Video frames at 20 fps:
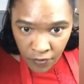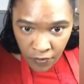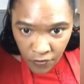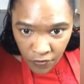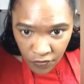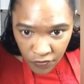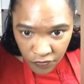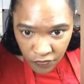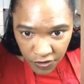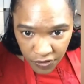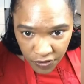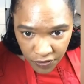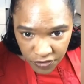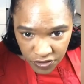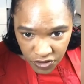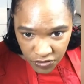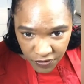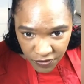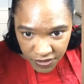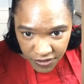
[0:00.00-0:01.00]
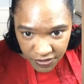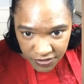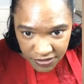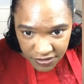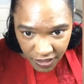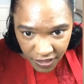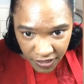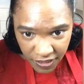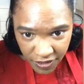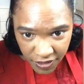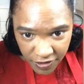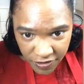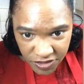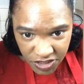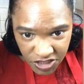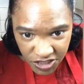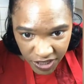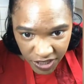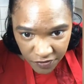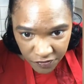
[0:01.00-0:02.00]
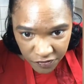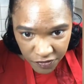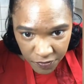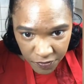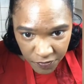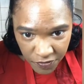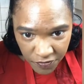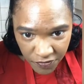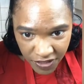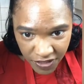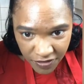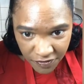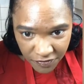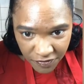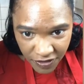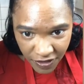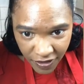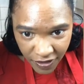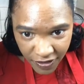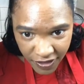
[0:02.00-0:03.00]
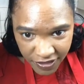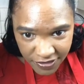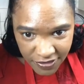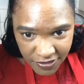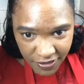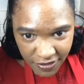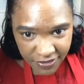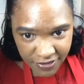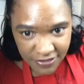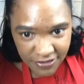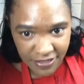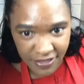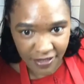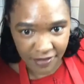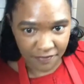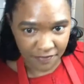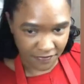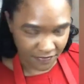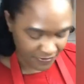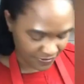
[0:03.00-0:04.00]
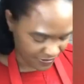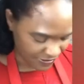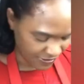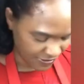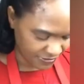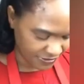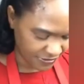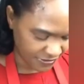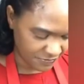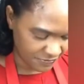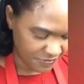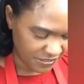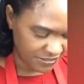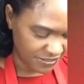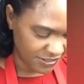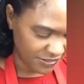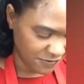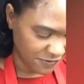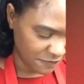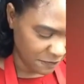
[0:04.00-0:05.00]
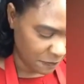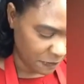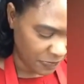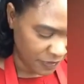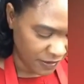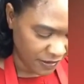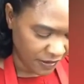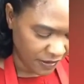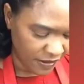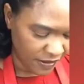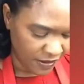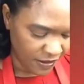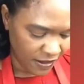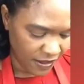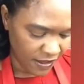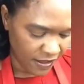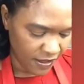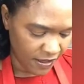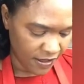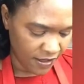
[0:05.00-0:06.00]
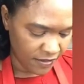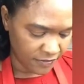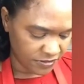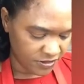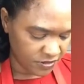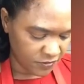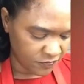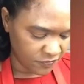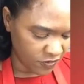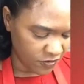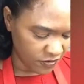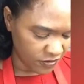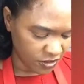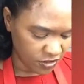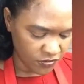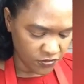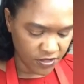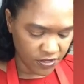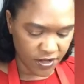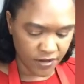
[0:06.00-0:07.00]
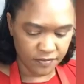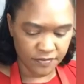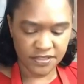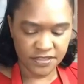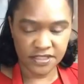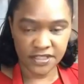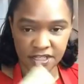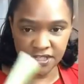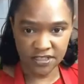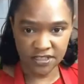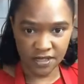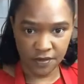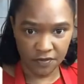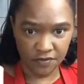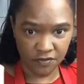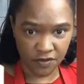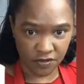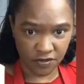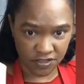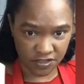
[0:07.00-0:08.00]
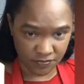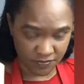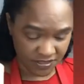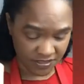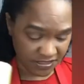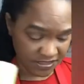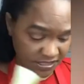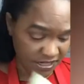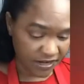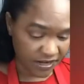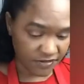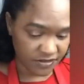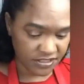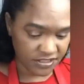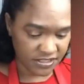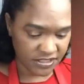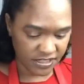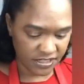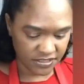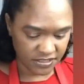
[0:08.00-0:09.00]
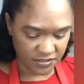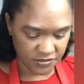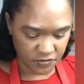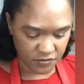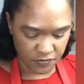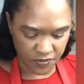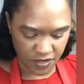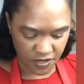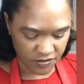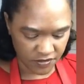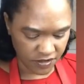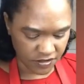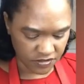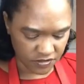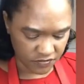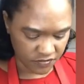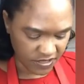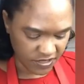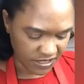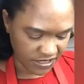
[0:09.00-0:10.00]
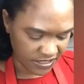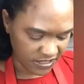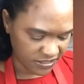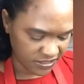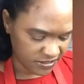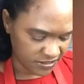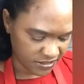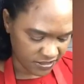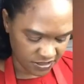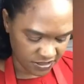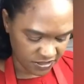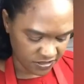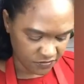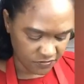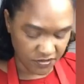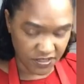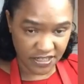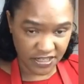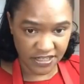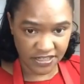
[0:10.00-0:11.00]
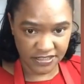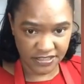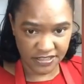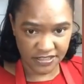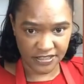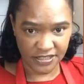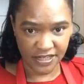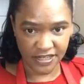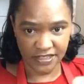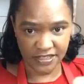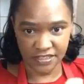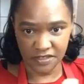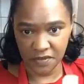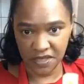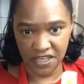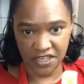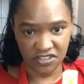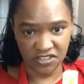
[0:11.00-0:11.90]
Who have we got joining us? Hello, Jennifer Marie Fleur. That's a nice name. Nice to meet you. So we've got the cucumber sticks, and we've got some celery sticks as well. Those are really easy. This is a really easy snack to make.